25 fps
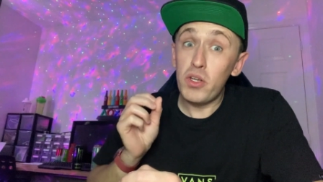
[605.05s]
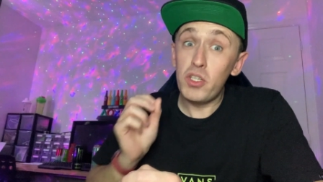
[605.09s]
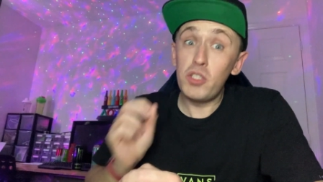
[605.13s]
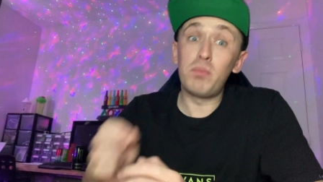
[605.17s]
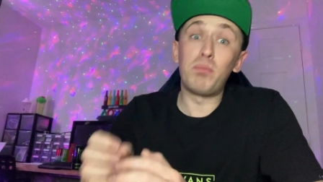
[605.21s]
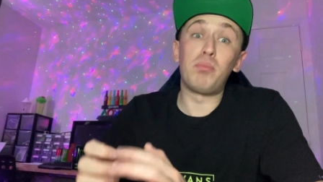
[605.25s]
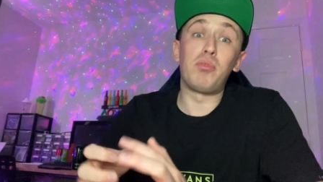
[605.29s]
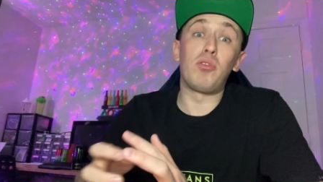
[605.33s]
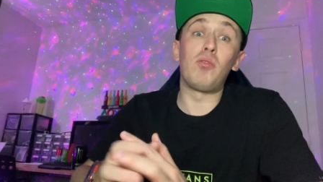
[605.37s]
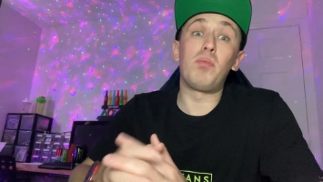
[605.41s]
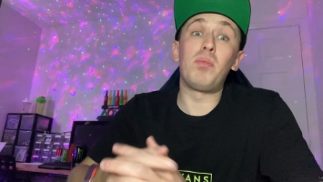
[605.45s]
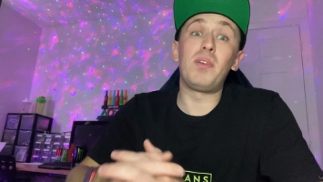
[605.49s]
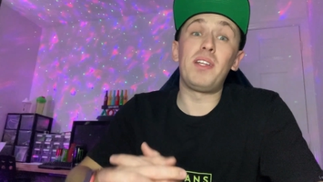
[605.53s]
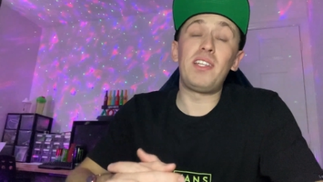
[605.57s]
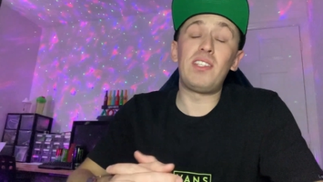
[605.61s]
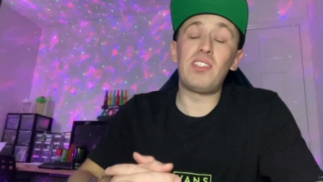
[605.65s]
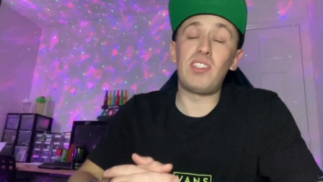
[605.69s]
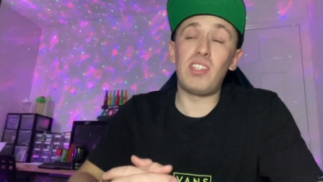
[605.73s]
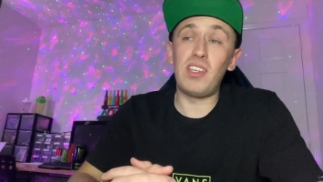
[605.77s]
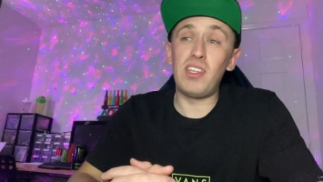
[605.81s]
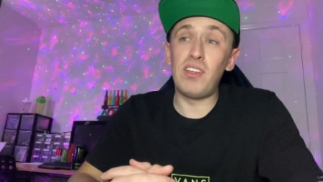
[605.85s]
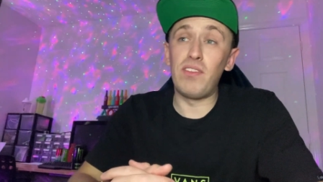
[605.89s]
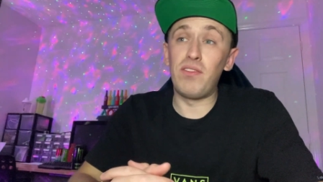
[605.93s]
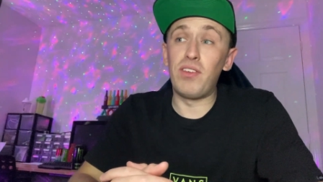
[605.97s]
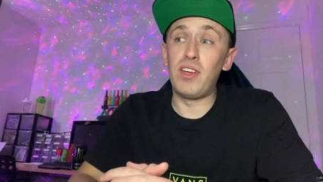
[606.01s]
is probably
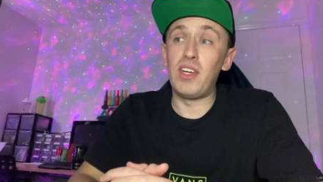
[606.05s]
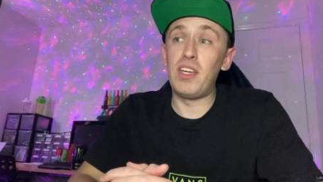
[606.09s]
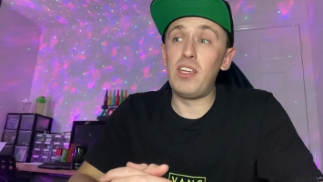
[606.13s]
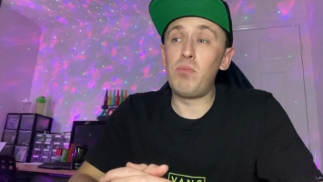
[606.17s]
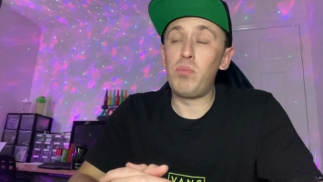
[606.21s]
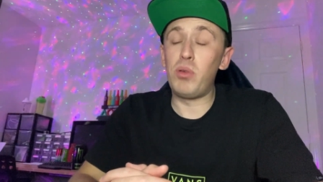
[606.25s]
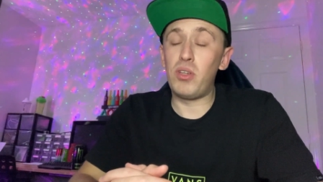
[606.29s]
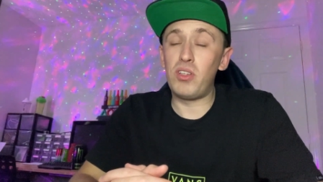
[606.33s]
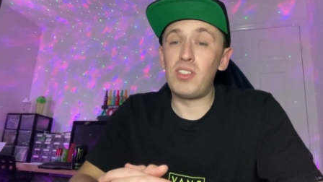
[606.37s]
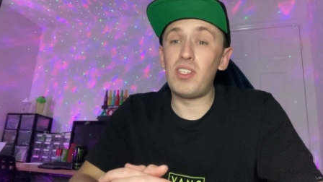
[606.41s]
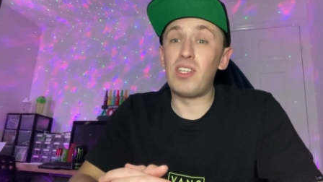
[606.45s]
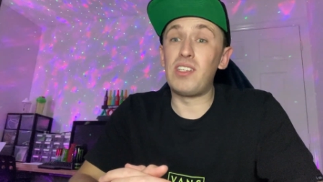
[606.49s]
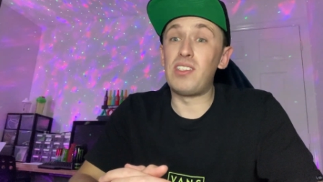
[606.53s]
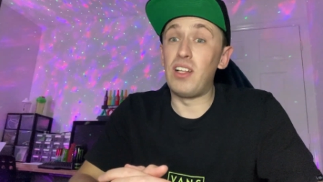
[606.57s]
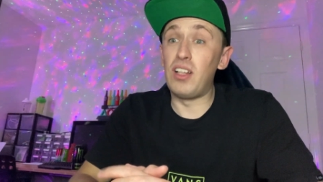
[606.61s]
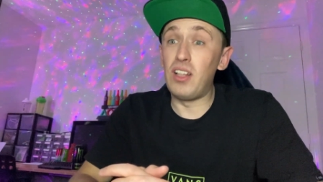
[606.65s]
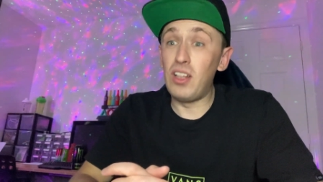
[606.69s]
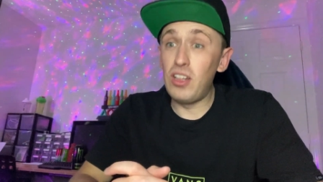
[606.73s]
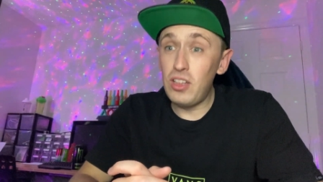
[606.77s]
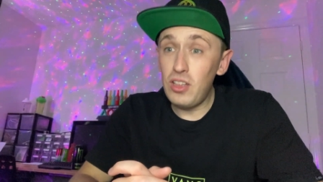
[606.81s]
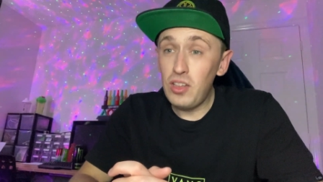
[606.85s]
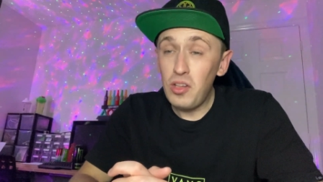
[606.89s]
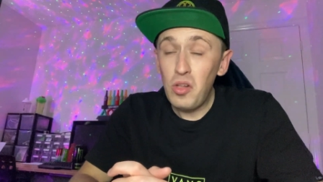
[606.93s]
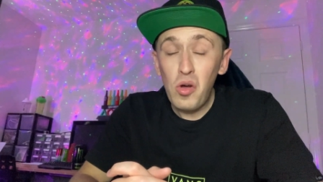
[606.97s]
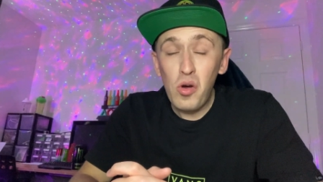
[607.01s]
TV because there's a
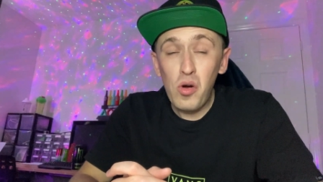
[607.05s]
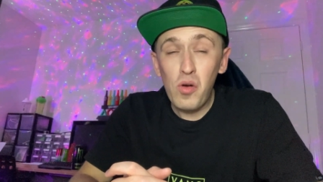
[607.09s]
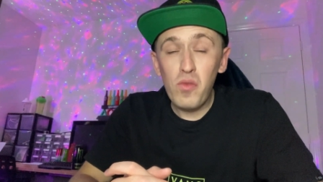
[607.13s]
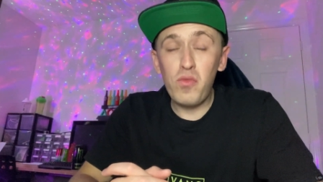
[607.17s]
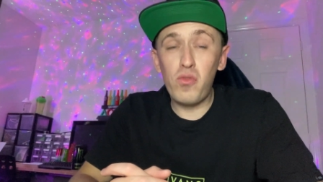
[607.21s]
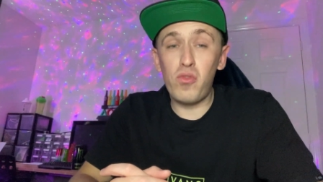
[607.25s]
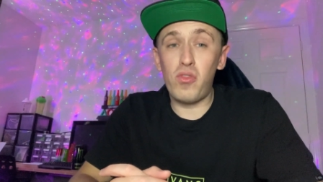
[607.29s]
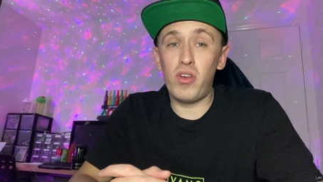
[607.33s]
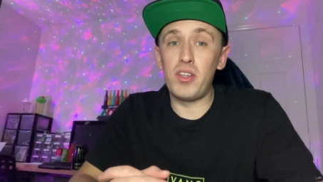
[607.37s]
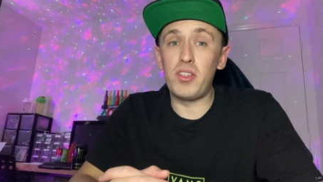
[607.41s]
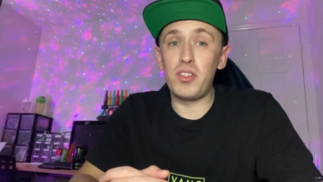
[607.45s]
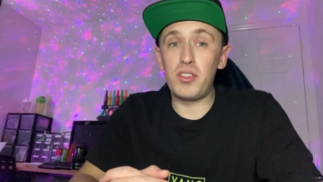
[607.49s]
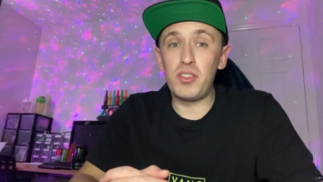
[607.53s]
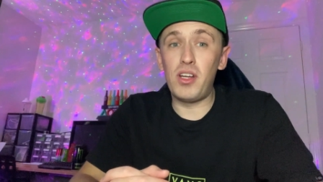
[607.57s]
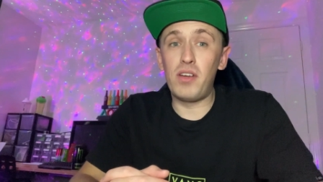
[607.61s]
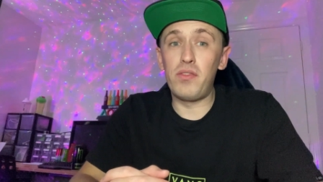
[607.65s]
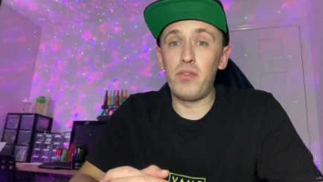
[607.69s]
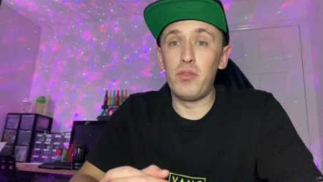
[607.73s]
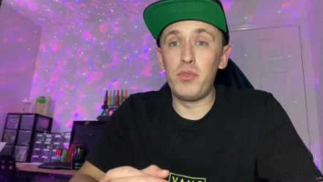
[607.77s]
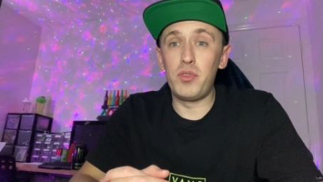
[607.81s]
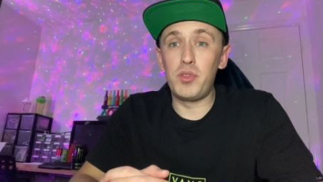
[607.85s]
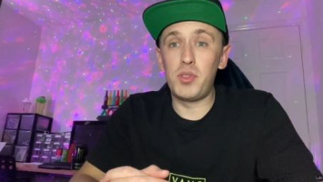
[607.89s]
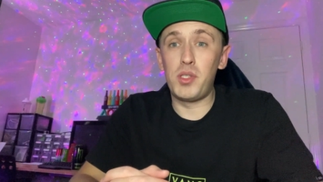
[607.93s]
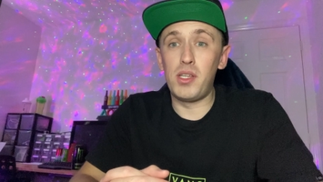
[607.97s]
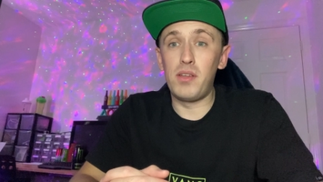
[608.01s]
lot of great
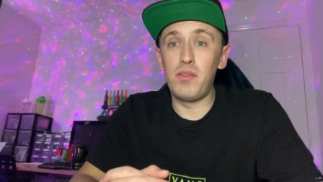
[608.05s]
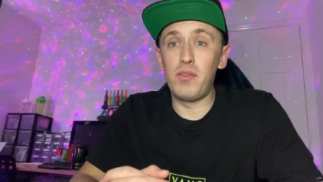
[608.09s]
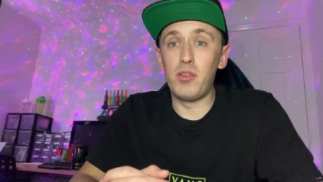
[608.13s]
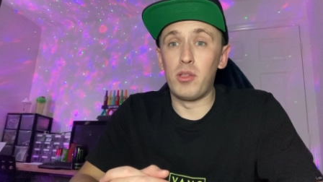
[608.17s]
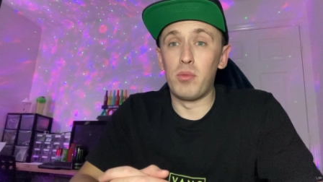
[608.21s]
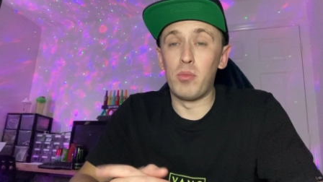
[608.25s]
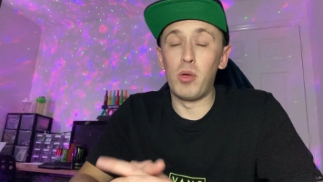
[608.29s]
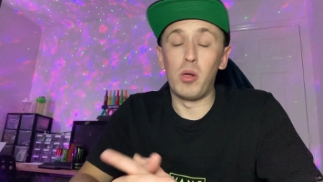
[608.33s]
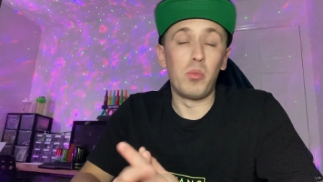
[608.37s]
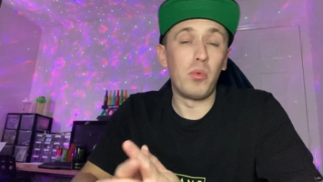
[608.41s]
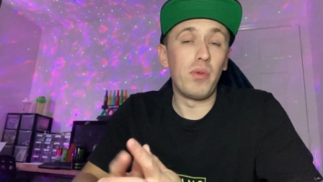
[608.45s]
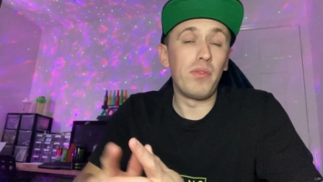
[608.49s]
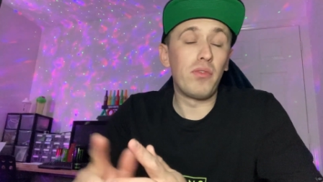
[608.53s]
stuff on TV at the moment.